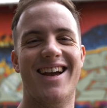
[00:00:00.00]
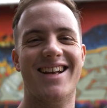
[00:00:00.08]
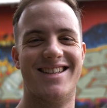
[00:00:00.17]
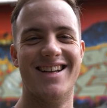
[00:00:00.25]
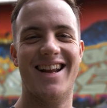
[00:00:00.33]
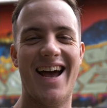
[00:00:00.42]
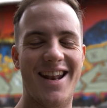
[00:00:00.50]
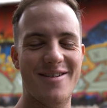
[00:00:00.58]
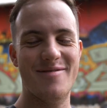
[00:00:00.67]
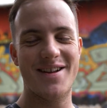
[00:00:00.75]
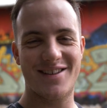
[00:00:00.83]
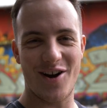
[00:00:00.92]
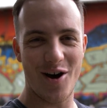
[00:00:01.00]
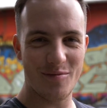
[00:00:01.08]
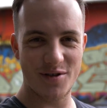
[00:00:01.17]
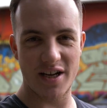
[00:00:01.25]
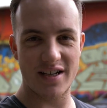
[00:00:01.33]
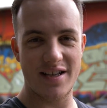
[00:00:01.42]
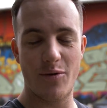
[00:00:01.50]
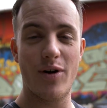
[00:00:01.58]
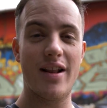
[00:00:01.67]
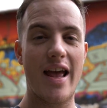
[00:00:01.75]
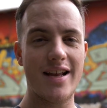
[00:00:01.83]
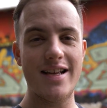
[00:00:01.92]
it's an inanimate object, and what
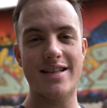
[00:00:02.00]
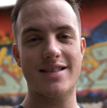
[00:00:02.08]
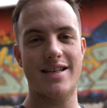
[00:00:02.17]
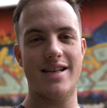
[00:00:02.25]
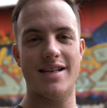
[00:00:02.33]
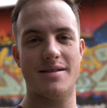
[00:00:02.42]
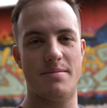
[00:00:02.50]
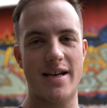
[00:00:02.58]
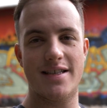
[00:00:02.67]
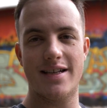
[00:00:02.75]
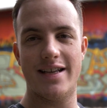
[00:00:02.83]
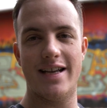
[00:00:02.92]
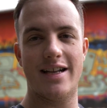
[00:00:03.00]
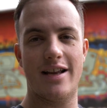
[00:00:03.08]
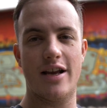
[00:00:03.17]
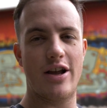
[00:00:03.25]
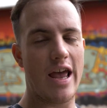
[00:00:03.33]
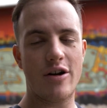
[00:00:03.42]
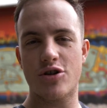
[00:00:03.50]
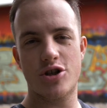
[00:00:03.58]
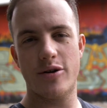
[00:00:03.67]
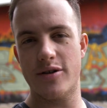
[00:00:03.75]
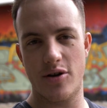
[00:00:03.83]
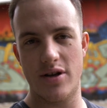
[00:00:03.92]
that is basically it cannot
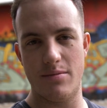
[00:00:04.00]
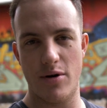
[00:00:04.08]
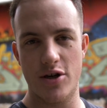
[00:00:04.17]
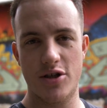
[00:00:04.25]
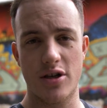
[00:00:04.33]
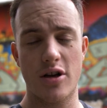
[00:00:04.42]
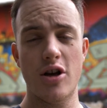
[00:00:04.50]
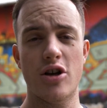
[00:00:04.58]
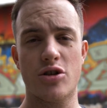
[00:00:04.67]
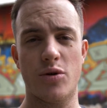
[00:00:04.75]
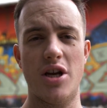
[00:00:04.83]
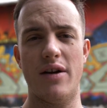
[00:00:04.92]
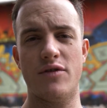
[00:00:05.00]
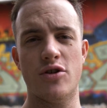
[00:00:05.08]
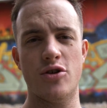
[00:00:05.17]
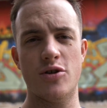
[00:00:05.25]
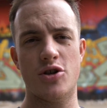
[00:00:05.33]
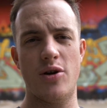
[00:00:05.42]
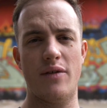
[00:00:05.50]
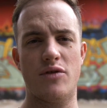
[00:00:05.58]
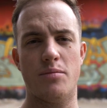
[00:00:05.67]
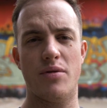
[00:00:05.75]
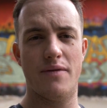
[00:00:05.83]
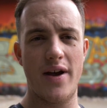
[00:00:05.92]
show its own emotion. So what you have to do is you have to
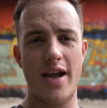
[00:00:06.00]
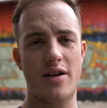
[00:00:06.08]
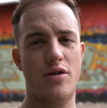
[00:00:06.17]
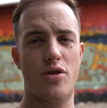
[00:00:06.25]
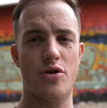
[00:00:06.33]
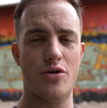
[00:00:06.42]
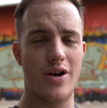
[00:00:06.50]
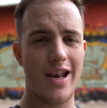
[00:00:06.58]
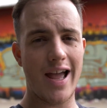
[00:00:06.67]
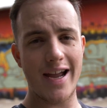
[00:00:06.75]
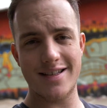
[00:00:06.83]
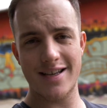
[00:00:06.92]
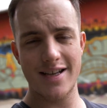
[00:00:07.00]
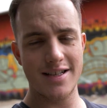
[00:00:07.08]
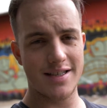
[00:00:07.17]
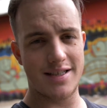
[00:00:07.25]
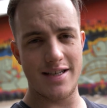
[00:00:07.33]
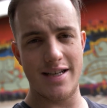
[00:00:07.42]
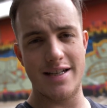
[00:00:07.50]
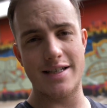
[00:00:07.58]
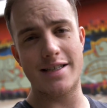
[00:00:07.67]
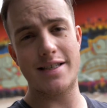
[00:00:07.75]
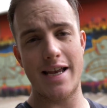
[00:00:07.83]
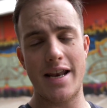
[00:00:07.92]
purvey it through light, scene,
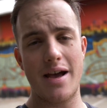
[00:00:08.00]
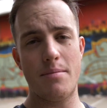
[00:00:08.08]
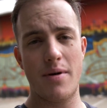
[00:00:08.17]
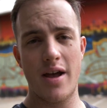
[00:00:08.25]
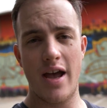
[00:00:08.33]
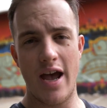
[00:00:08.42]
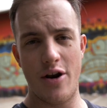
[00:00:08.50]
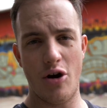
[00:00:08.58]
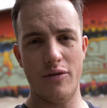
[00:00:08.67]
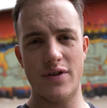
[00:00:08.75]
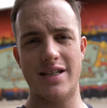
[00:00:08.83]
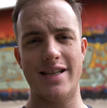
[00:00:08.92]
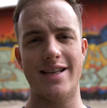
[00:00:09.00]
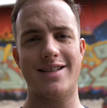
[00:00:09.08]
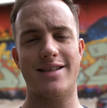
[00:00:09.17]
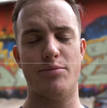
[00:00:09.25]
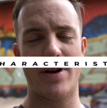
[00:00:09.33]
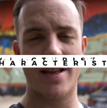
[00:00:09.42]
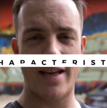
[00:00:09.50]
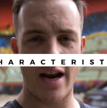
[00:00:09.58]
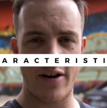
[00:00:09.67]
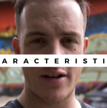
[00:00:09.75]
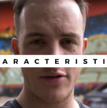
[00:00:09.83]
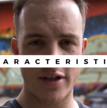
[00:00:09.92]
setup, and obviously to bring the
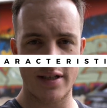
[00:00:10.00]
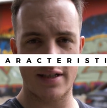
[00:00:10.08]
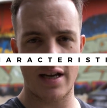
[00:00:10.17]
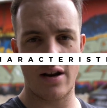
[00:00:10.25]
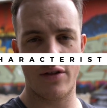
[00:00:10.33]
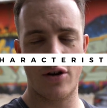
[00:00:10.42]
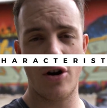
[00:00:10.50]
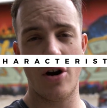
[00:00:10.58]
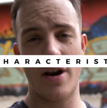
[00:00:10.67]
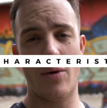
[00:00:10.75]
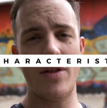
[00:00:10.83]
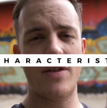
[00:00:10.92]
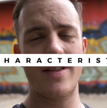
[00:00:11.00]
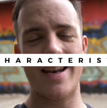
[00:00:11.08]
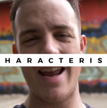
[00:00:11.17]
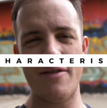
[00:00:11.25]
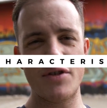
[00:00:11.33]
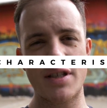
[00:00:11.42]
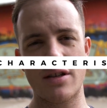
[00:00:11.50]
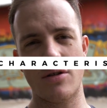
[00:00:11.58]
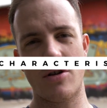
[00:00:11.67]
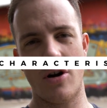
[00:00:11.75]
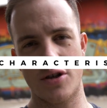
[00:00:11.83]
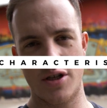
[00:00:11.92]
characteristics out of the car. Now one thing that every single
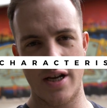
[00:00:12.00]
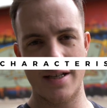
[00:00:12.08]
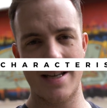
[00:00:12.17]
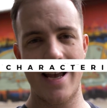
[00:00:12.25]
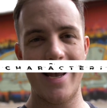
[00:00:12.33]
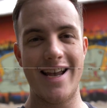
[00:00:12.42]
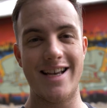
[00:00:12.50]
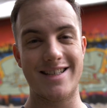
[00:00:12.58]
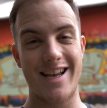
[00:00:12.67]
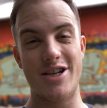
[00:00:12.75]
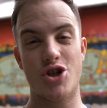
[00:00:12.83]
car shares is a